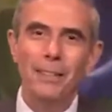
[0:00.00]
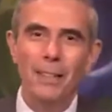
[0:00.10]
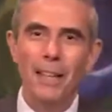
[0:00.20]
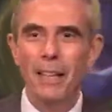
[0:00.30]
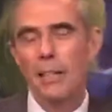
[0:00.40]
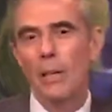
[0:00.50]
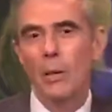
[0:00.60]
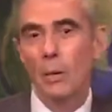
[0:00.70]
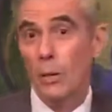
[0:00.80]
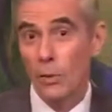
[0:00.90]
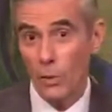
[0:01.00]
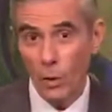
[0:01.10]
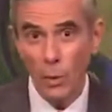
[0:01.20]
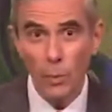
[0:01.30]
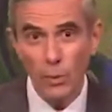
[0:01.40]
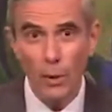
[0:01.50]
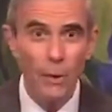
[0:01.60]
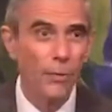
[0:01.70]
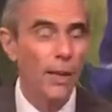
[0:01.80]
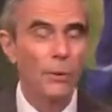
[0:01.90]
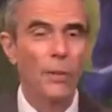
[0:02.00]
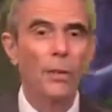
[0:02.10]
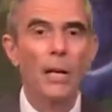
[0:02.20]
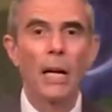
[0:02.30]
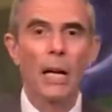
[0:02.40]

that Ernest Holmes, our founder,